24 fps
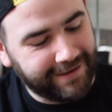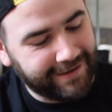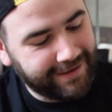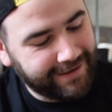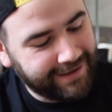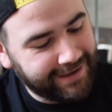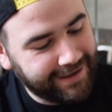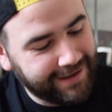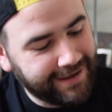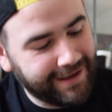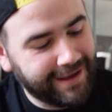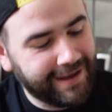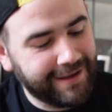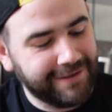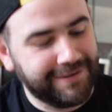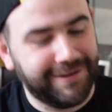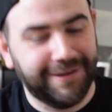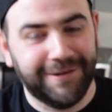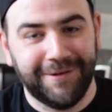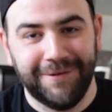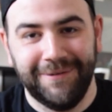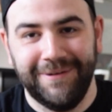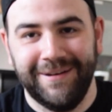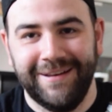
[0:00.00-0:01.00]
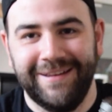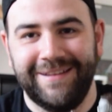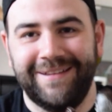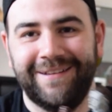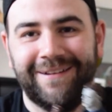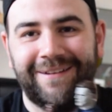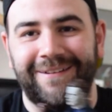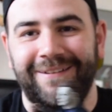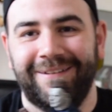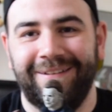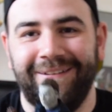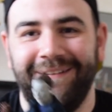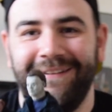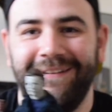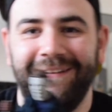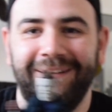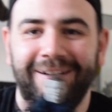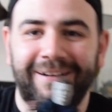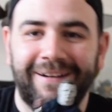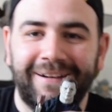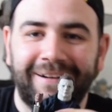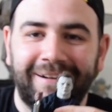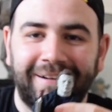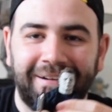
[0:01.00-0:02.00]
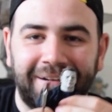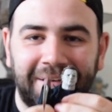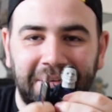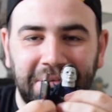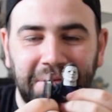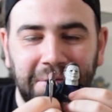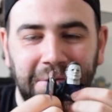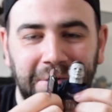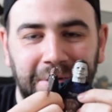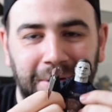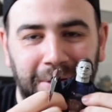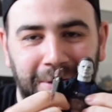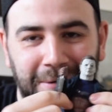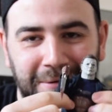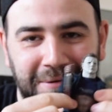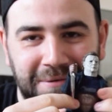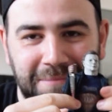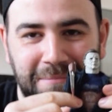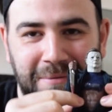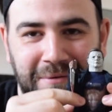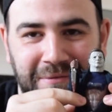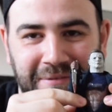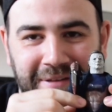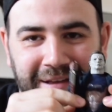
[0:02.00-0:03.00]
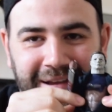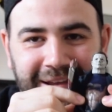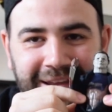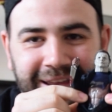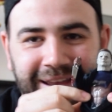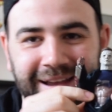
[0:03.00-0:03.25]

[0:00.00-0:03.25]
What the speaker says: He has only got, I'll do a close-up of that,